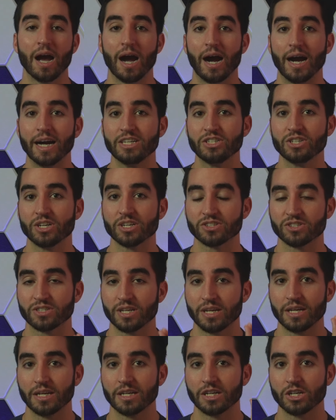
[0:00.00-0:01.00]
I just
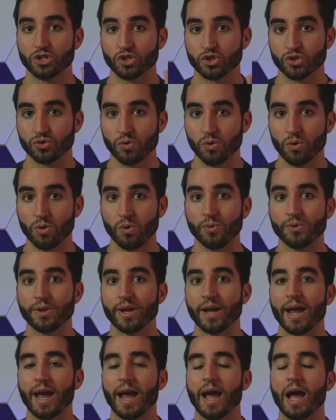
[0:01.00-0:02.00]
controlled
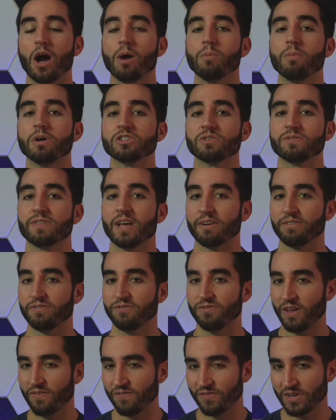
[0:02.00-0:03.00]
how much of that
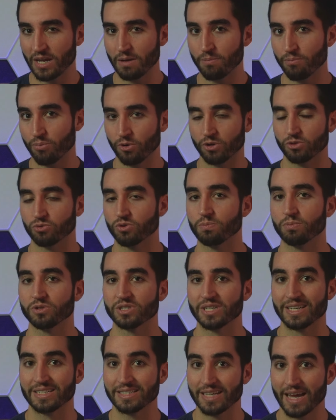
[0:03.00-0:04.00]

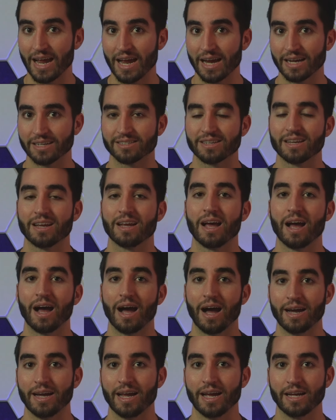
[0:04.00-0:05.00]
15.3% tax
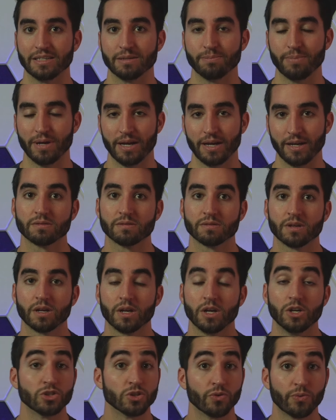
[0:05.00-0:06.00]
I had to pay.
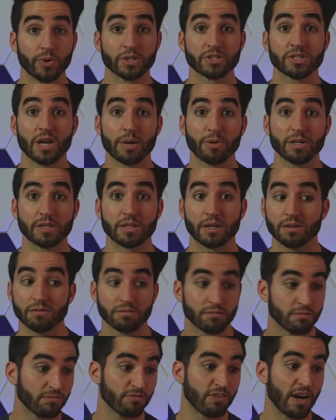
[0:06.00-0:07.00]
So if we were to stop right there,
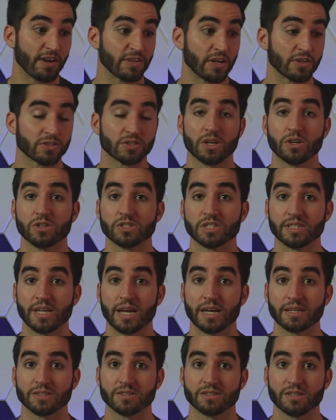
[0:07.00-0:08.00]
$5,000 in
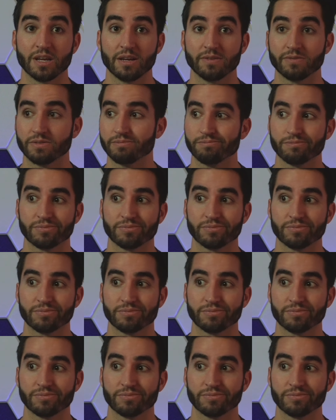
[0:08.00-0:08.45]
taxes saved,